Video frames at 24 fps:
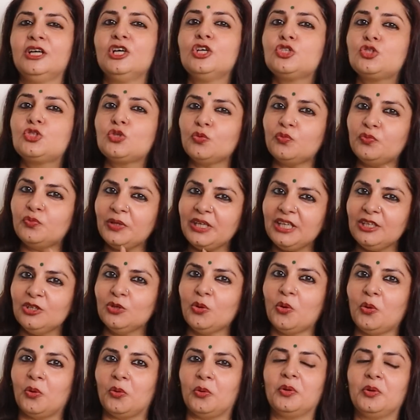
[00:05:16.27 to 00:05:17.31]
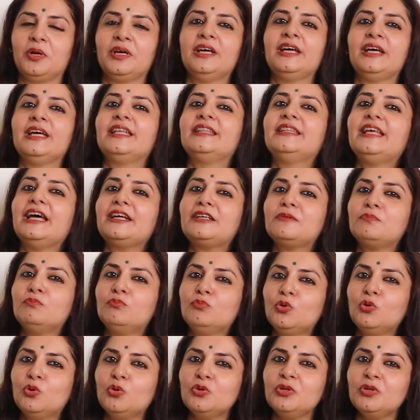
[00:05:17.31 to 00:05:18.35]
So we know that
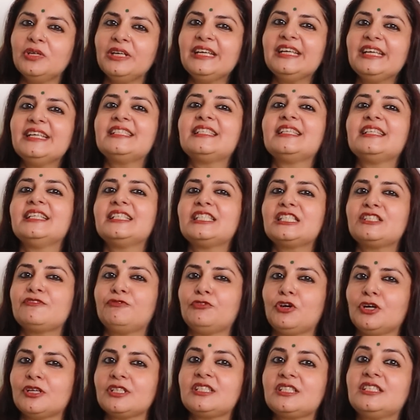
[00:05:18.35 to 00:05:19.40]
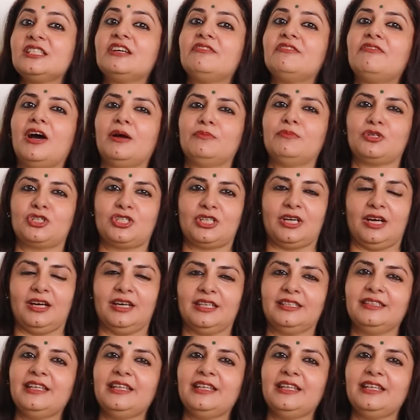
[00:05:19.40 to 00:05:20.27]
moon is in its first Navamsha.